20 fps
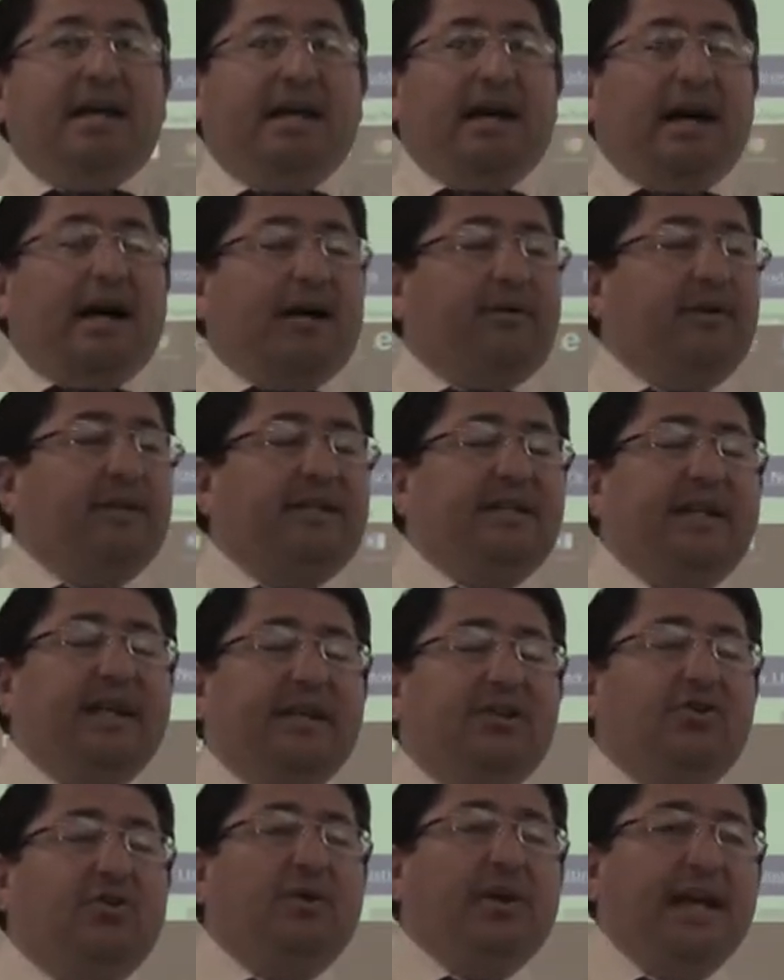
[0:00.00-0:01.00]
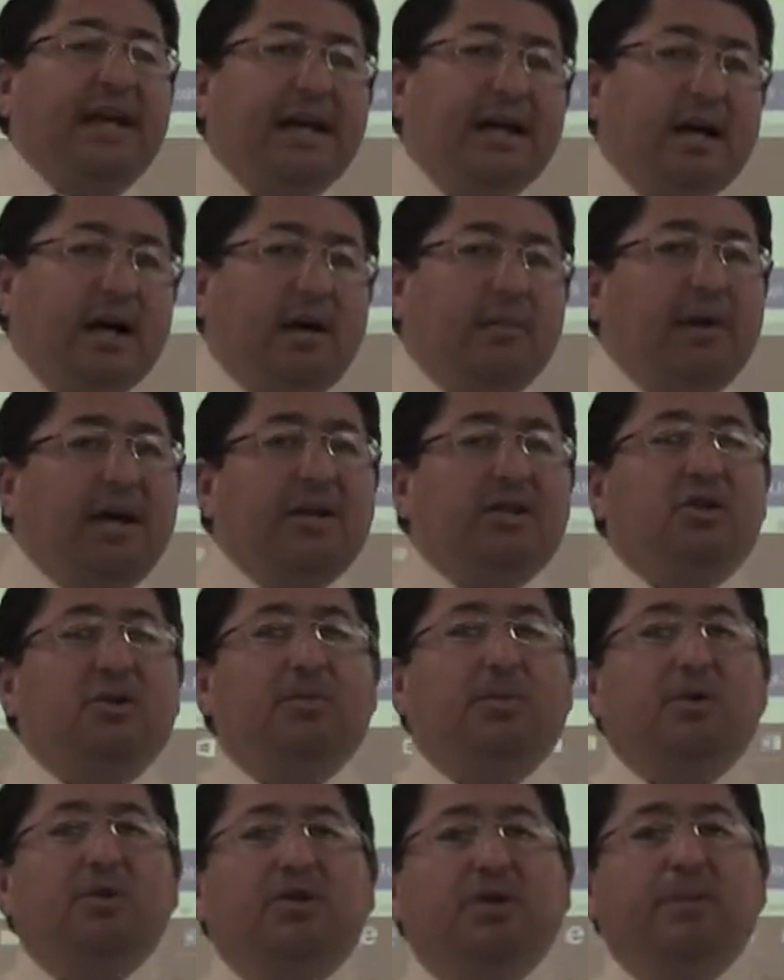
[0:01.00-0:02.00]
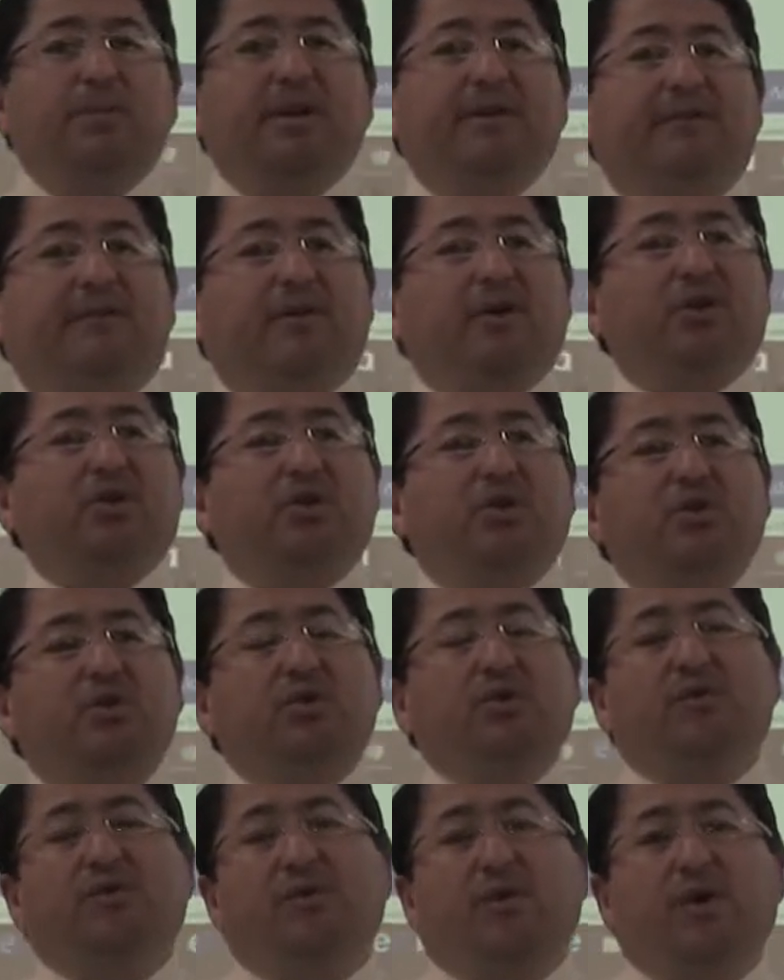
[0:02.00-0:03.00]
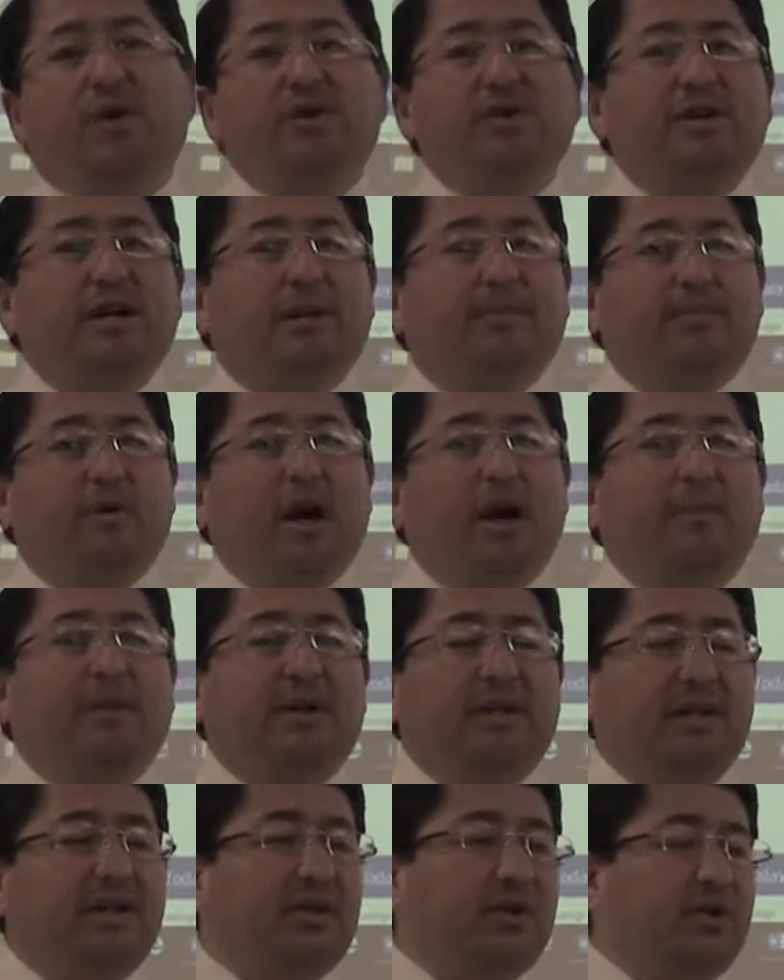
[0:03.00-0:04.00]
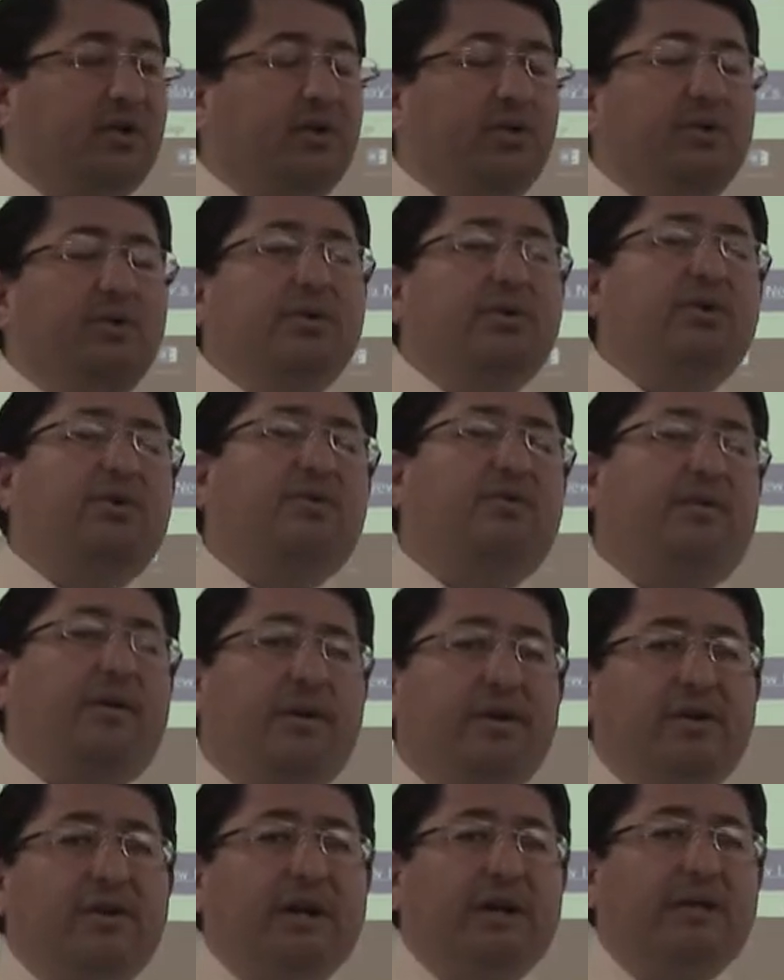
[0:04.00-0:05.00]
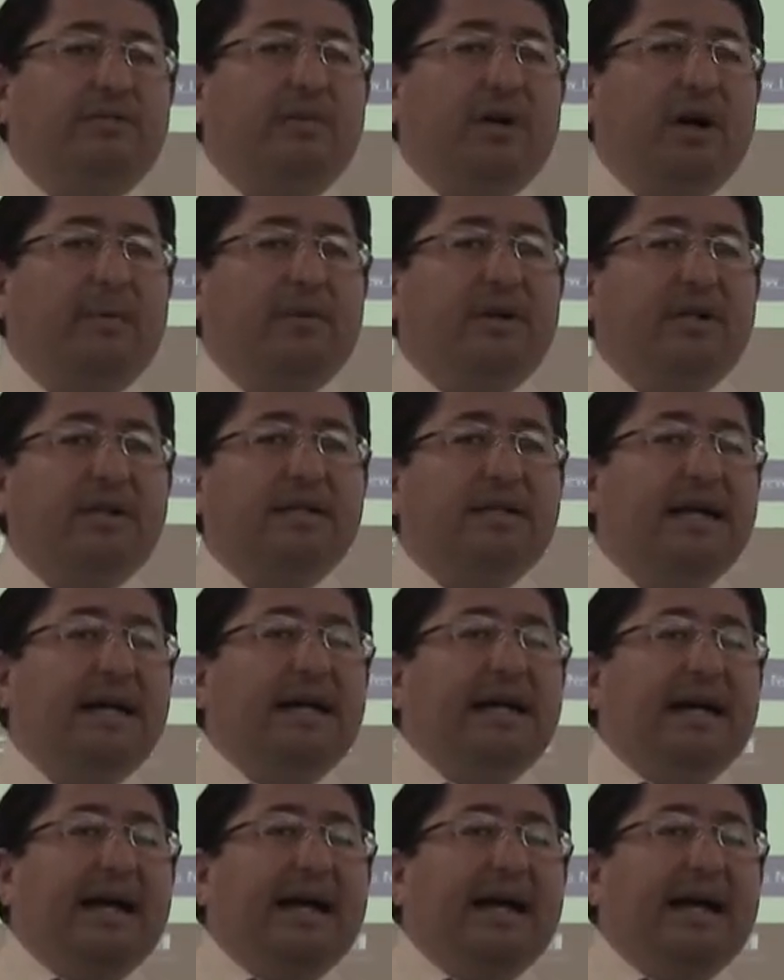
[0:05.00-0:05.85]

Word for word: Uh, residential income is supposed to be for two to four unit properties, two to four units properties,